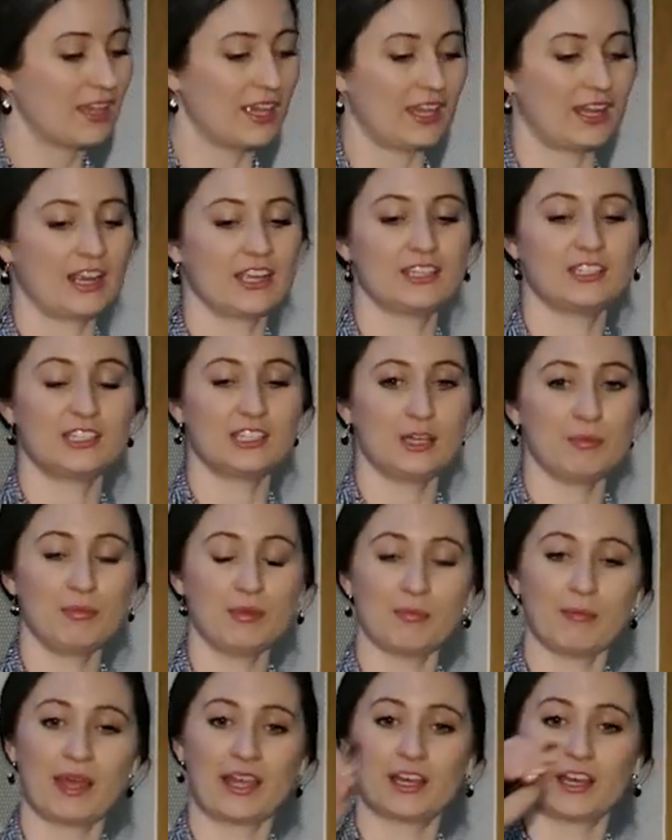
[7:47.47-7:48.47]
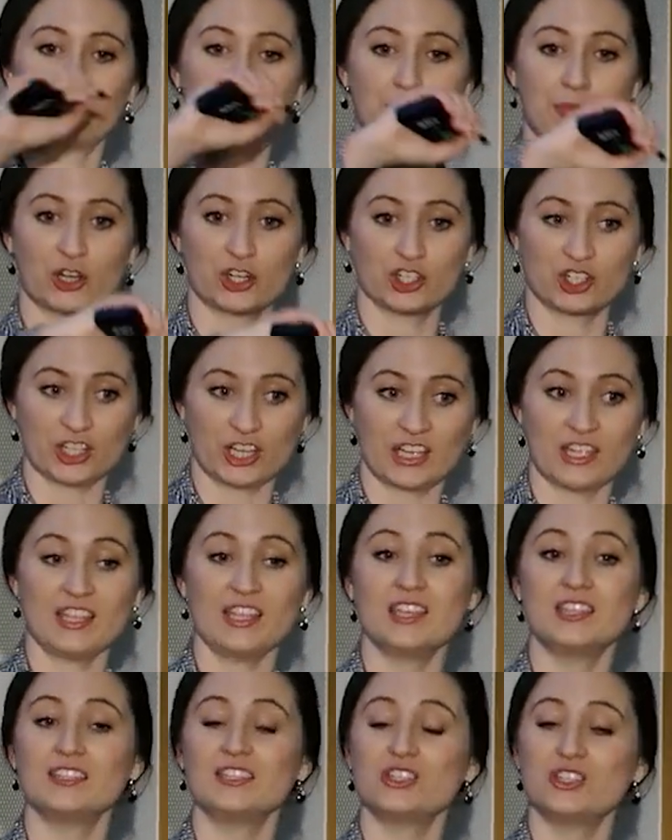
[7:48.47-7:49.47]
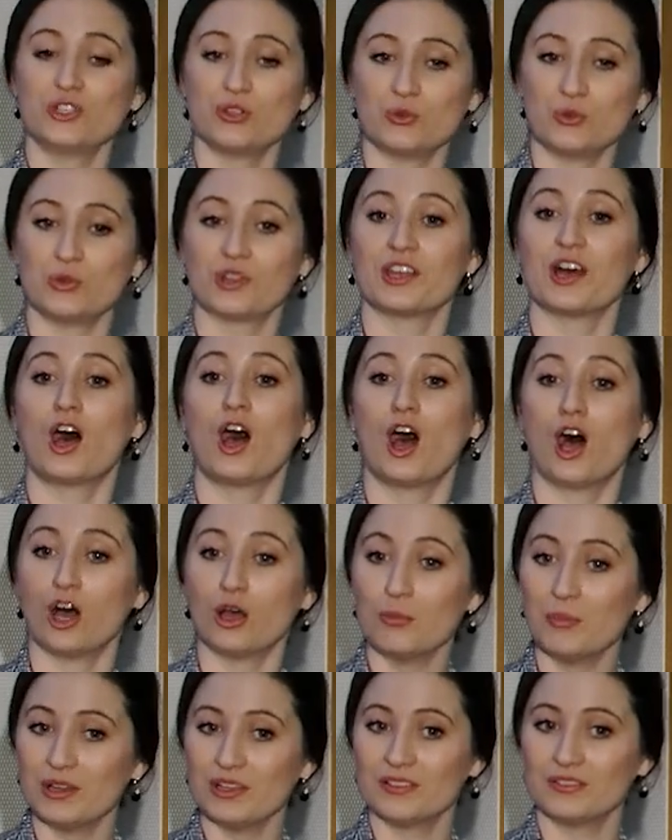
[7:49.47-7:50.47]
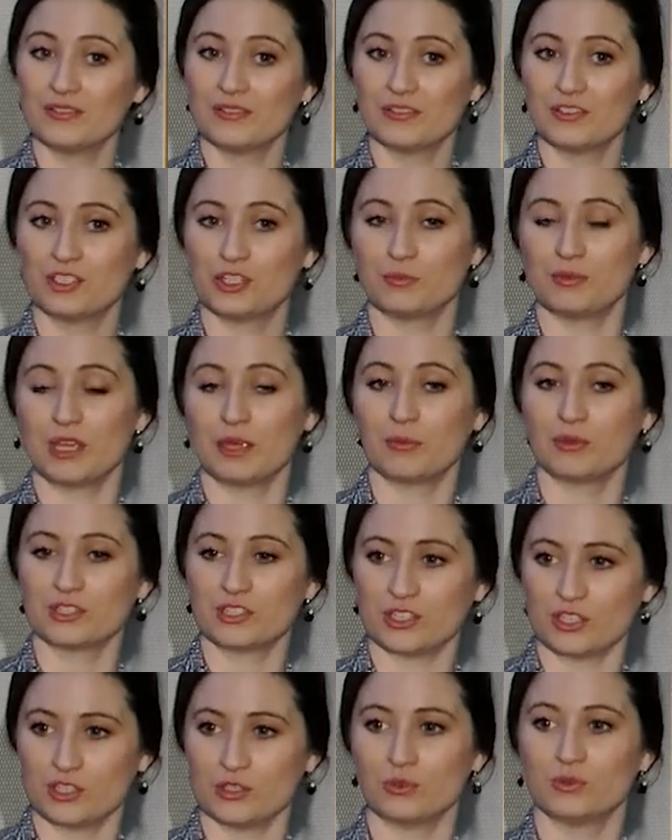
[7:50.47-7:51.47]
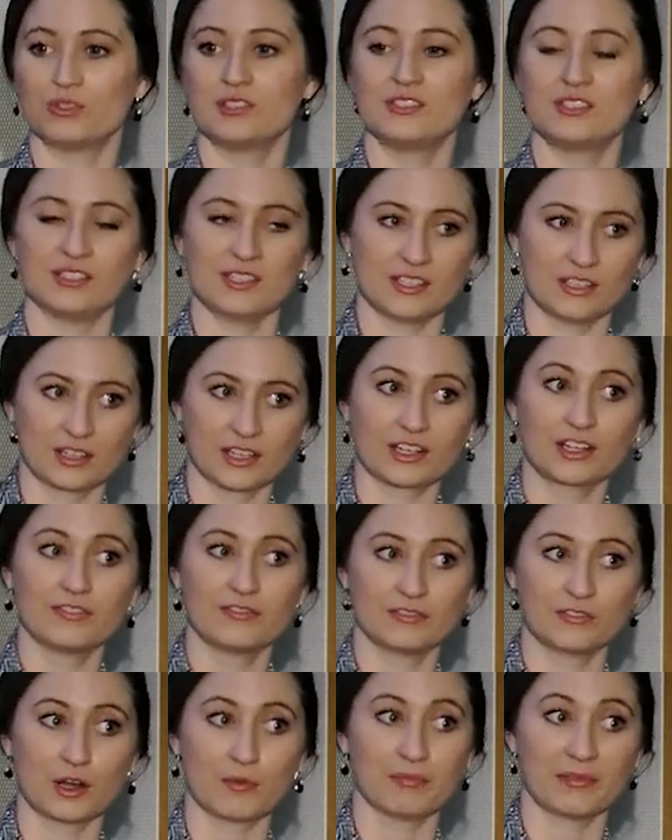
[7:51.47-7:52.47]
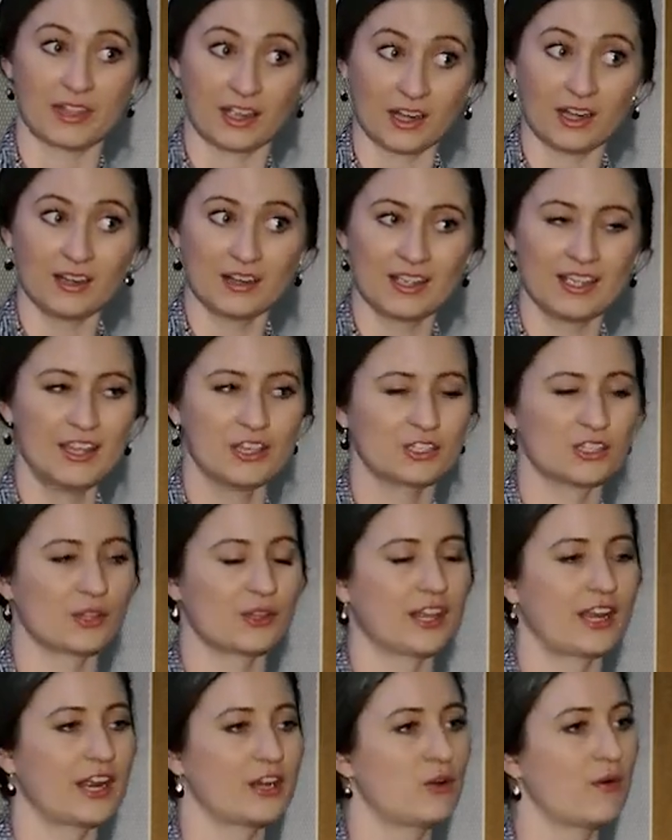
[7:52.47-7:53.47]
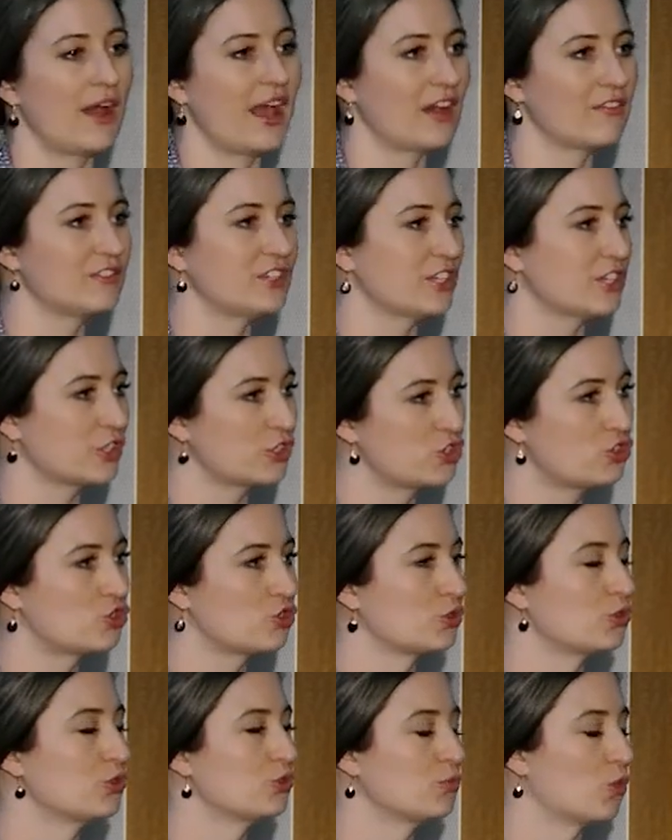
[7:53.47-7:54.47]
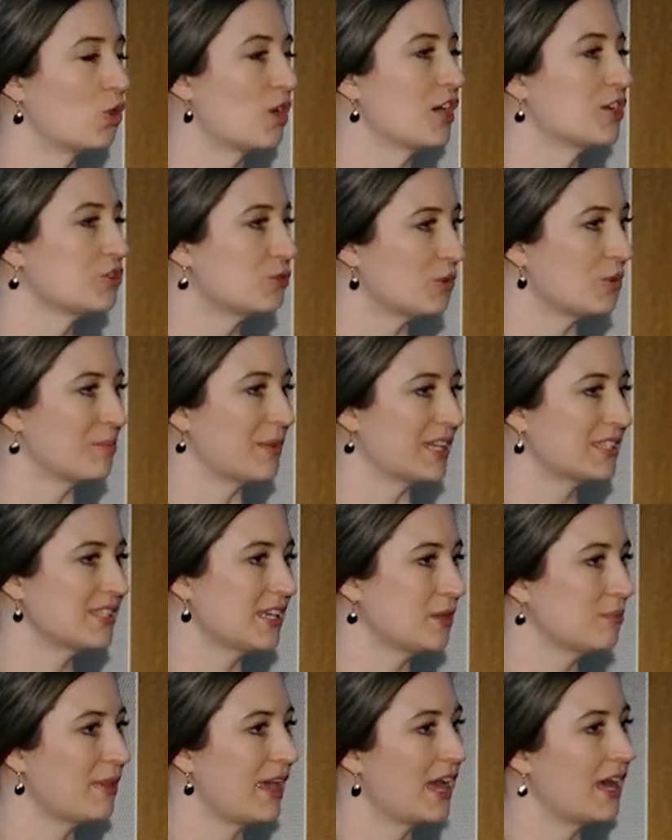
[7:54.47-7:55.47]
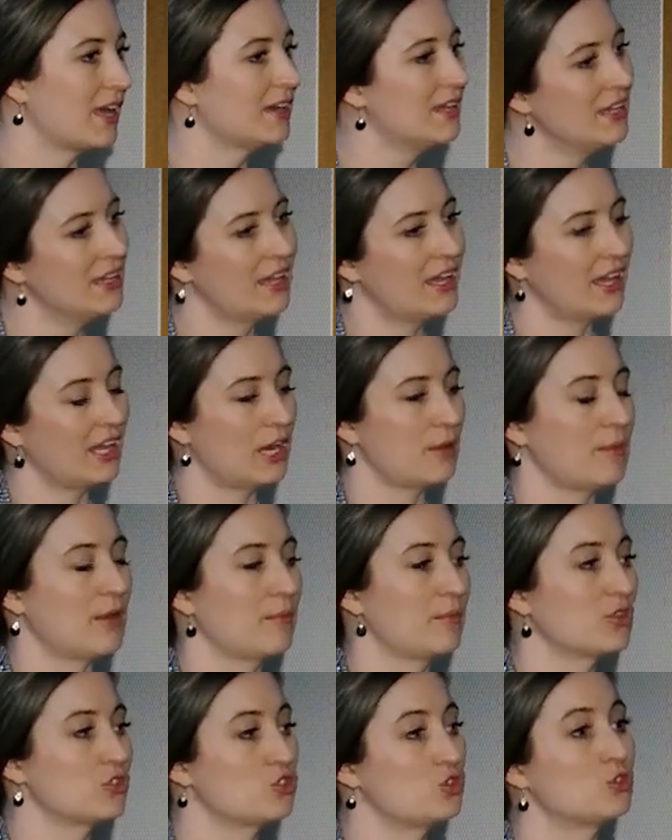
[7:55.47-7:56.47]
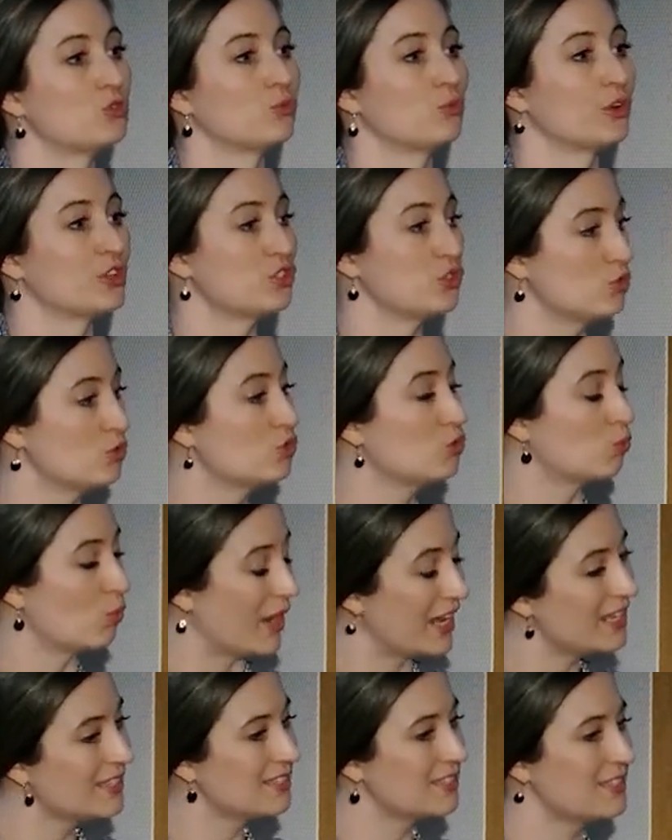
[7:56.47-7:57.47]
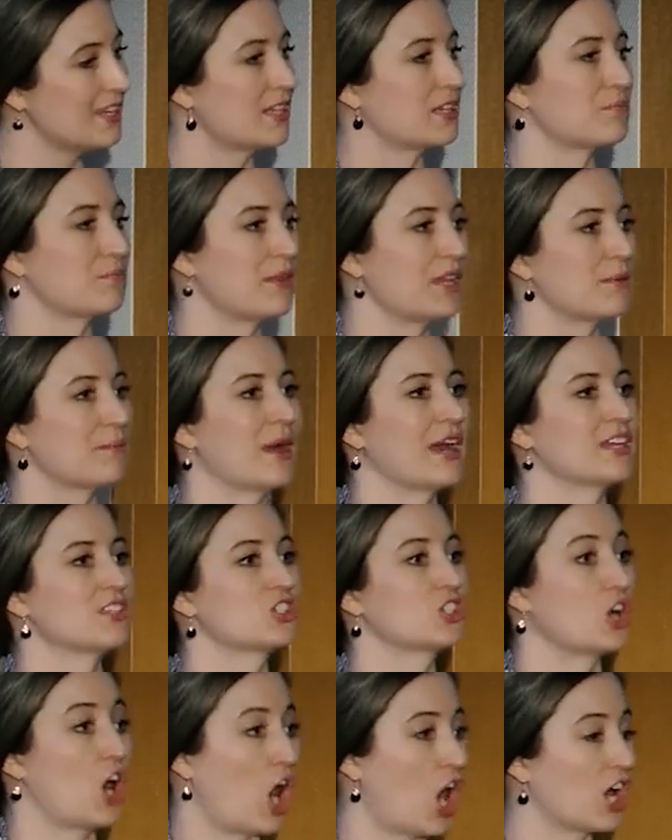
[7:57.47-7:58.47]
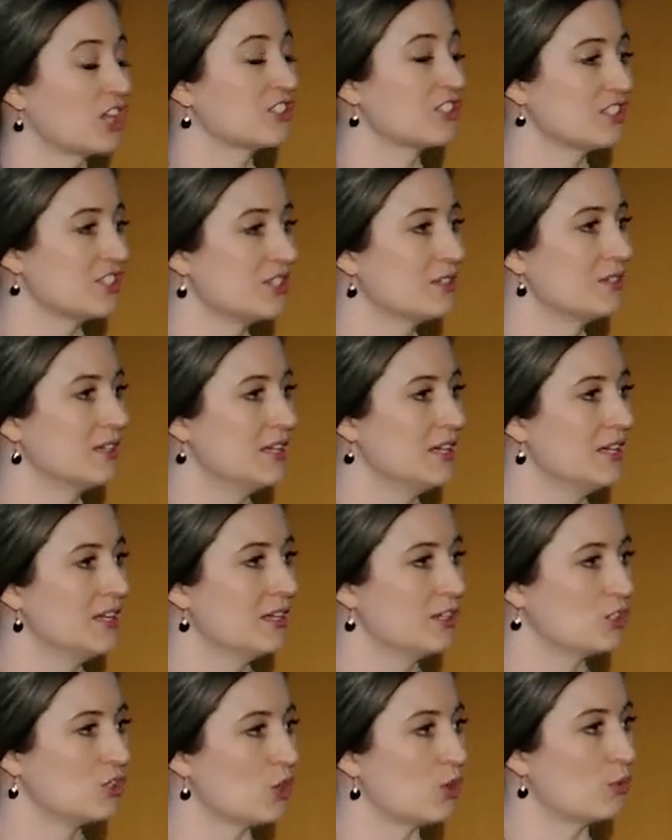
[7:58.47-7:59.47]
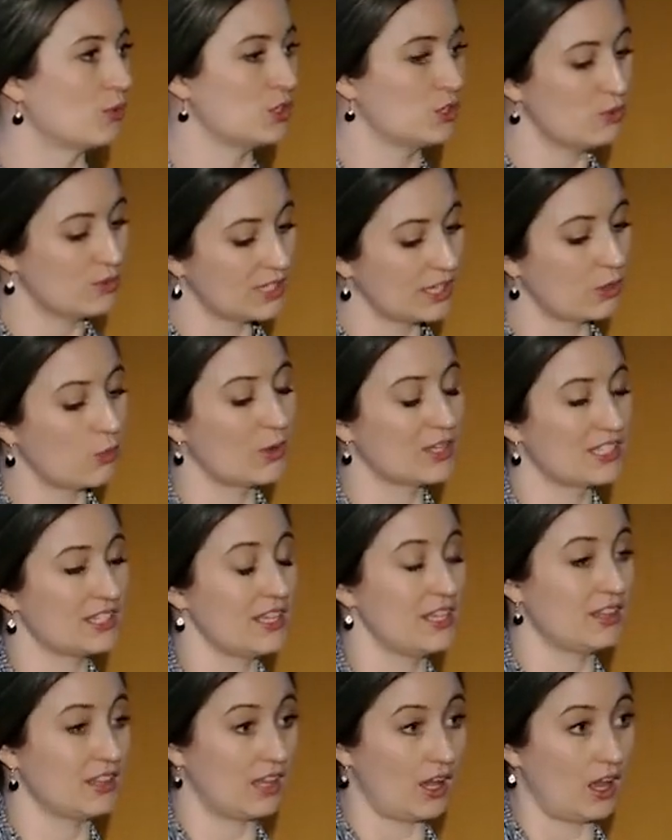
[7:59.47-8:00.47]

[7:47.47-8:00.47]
and I dip my gutta percha into the hub to be able to use sealer from there so that I don't have to extrude more onto a mixing pad, and I'm able to reduce waste and minimize cost. So using what's in